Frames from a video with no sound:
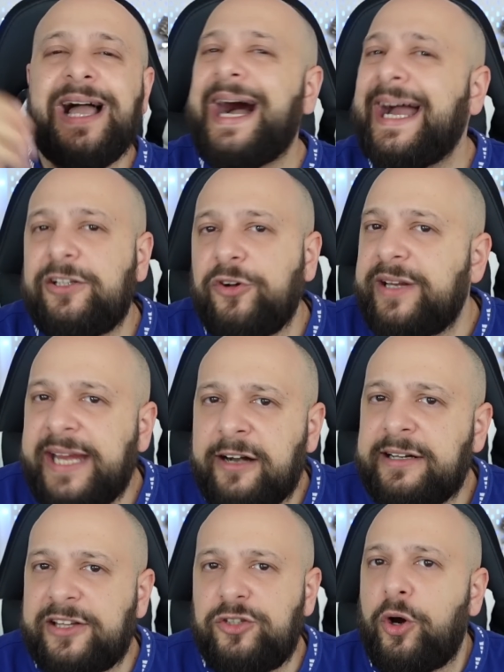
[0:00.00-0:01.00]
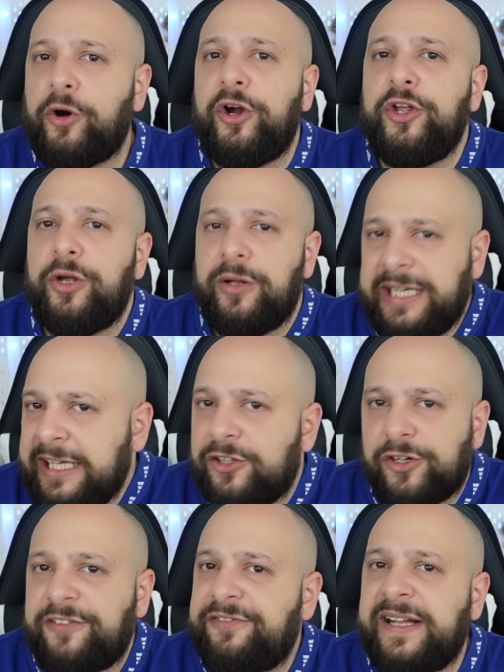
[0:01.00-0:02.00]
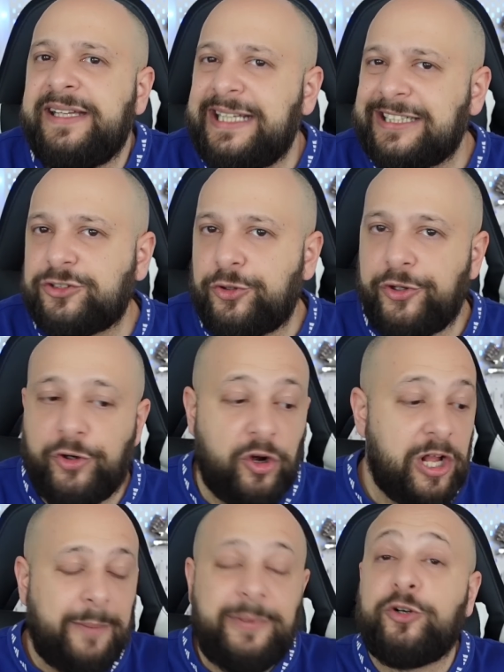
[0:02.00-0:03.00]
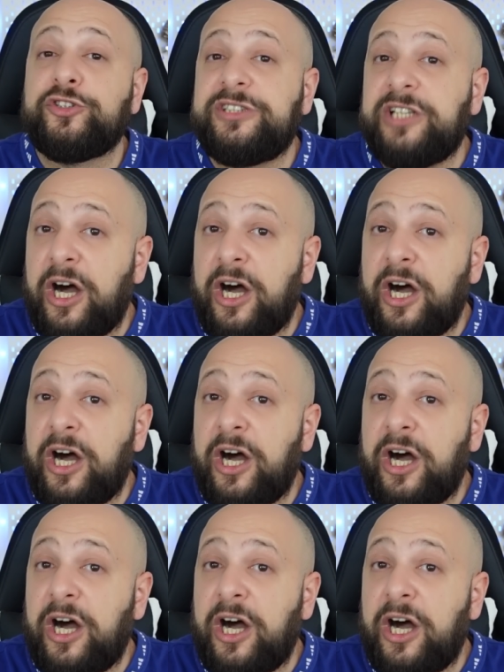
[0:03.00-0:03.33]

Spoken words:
I don't care that you are an Inter fan, yes or no, because